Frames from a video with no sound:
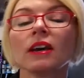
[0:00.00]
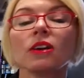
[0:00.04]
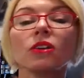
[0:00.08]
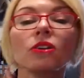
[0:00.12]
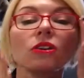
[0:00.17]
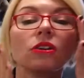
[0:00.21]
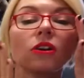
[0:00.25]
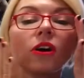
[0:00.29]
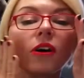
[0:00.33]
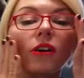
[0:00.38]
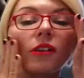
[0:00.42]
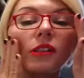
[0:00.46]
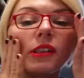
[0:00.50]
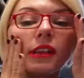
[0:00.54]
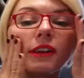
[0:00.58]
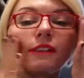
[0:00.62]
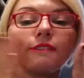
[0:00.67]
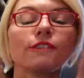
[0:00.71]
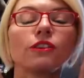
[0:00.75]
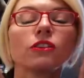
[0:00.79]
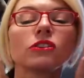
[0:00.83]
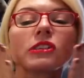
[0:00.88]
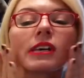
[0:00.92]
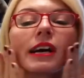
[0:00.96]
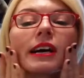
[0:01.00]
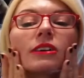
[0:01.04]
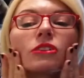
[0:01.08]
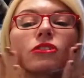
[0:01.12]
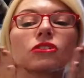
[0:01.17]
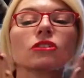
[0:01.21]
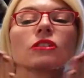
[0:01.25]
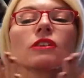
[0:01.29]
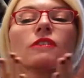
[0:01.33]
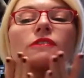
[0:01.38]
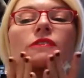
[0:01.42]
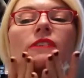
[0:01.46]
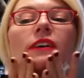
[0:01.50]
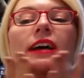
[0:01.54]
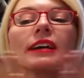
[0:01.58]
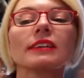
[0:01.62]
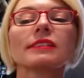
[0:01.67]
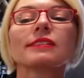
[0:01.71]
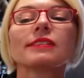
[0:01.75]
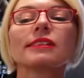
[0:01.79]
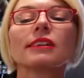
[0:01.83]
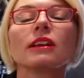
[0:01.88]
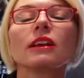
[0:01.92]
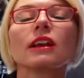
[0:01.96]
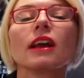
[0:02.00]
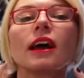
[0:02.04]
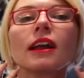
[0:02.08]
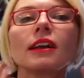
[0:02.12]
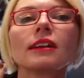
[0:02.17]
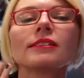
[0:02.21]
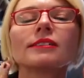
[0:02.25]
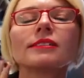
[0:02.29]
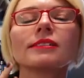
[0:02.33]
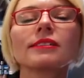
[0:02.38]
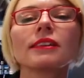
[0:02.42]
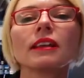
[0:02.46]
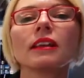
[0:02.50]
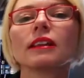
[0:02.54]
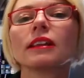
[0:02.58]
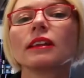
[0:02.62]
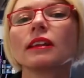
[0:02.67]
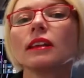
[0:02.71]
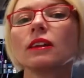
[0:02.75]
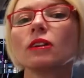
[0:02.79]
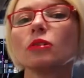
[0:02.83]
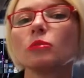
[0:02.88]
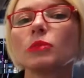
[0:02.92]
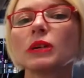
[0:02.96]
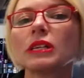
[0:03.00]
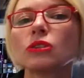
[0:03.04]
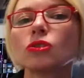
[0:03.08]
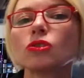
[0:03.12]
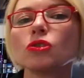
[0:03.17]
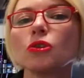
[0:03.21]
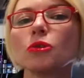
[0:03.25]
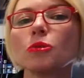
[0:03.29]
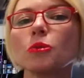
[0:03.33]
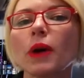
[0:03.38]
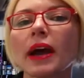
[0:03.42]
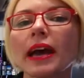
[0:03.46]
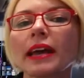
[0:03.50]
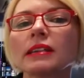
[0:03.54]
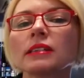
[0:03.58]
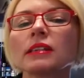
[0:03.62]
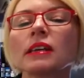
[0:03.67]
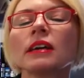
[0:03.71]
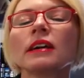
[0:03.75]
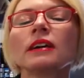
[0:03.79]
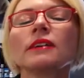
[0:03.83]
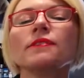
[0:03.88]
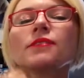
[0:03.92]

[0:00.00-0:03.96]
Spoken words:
You know that if you touch the face and it's still a little bit too wet,